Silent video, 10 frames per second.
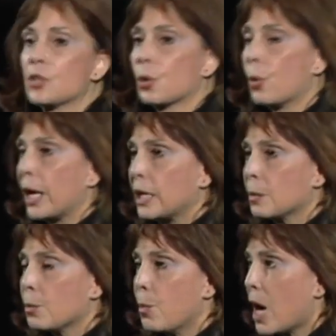is a
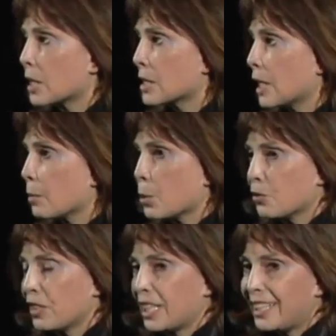great boxing
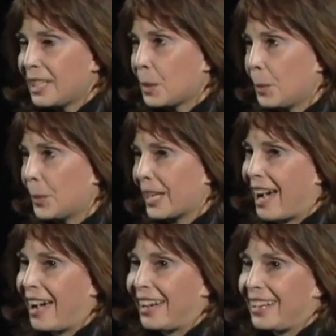movie, but
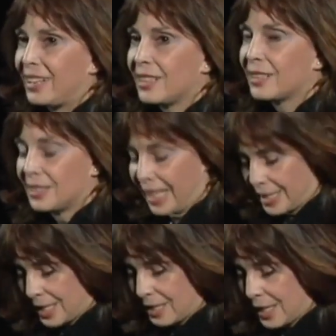I like
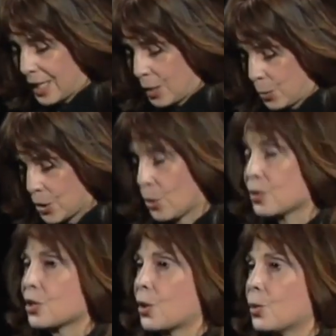to think it was
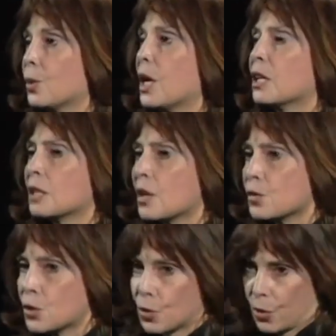also a love
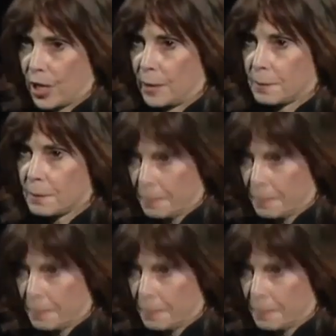story.